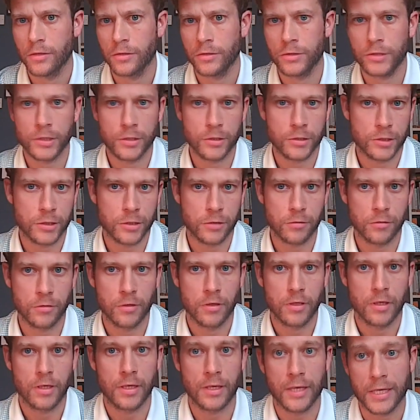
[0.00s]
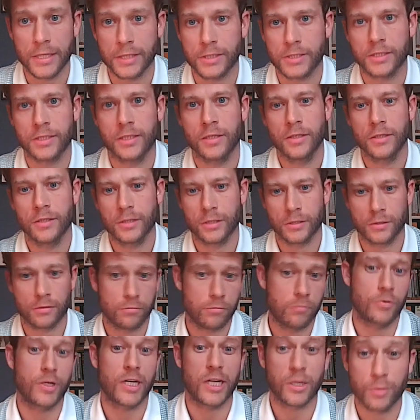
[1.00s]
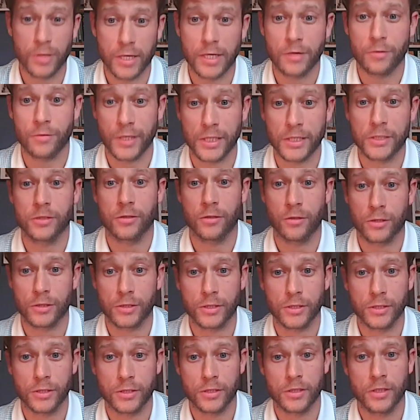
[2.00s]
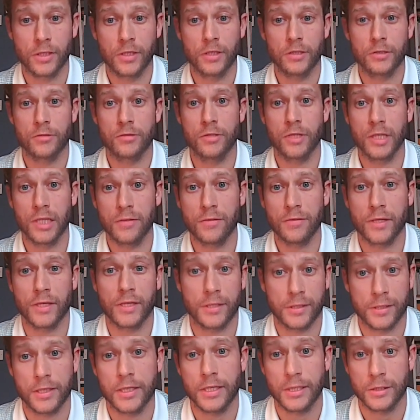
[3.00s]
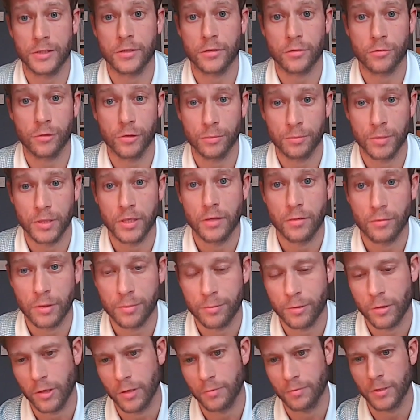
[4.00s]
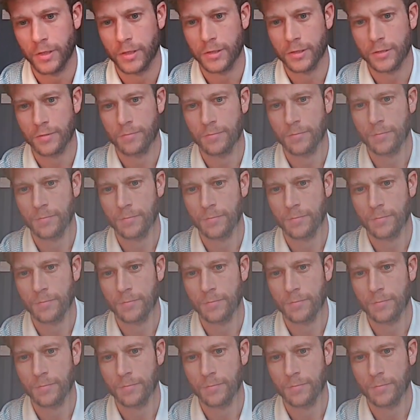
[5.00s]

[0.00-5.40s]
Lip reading: due to less required resources to deliver it as a group appointment.